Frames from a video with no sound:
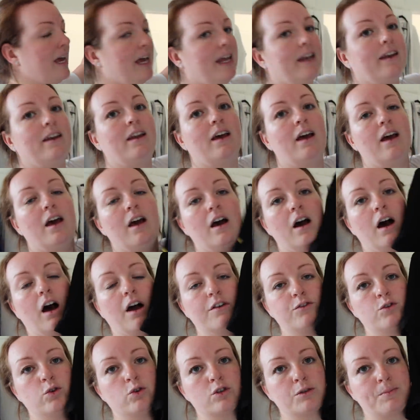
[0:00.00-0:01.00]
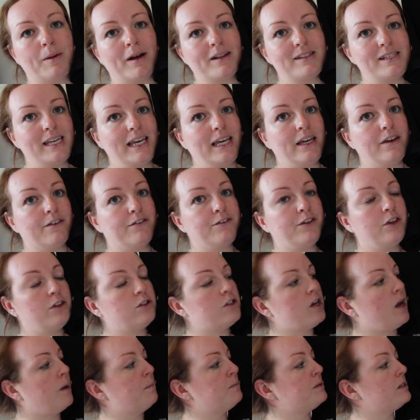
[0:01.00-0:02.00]
in. I've talked about teak a few
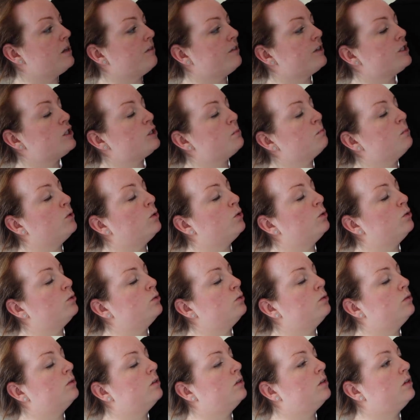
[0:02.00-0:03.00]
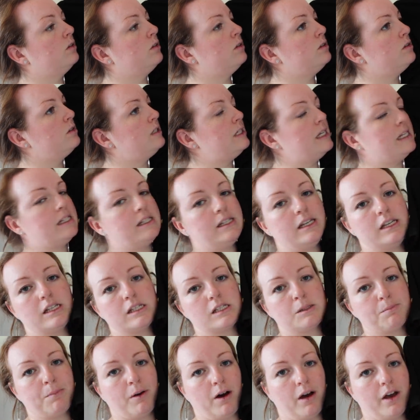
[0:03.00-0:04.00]
times. They're a small Disney
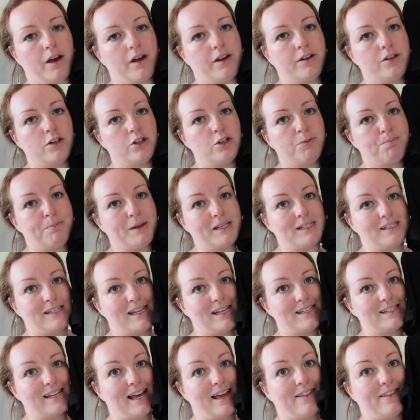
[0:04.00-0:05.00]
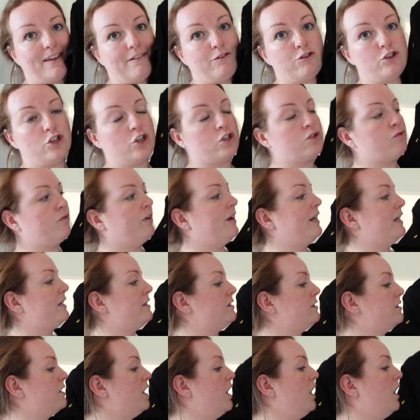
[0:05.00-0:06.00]
inspired business and they've just
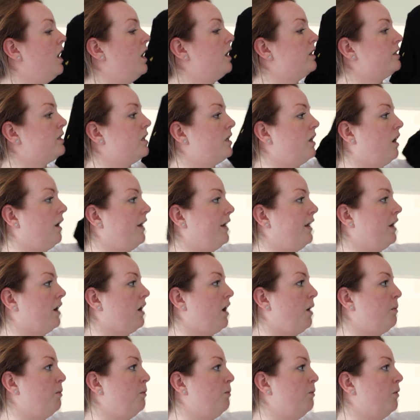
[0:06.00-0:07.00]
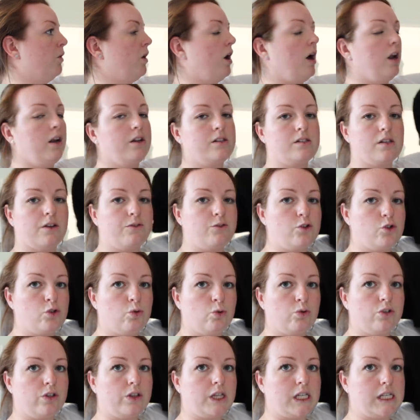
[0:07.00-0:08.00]
released tonight a couple more colors so i've just
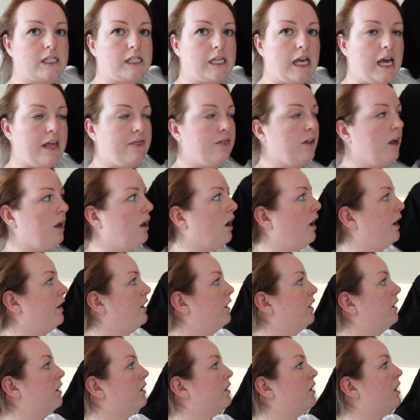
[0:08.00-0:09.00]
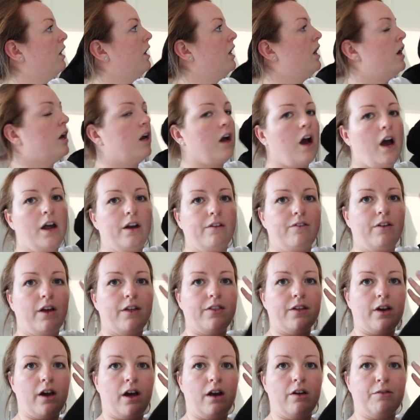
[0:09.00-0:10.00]
ordered this in the lilac kind of
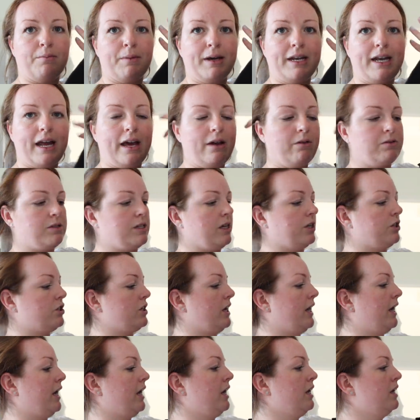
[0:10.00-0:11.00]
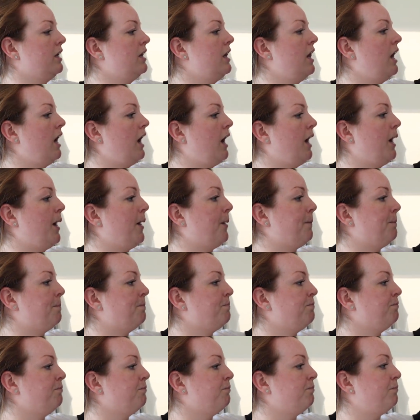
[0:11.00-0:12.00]
like the color of my nails actually
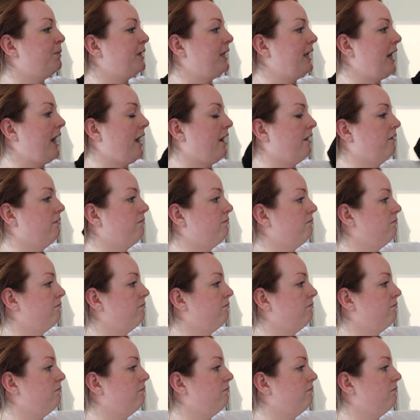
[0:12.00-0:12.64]
um, but yeah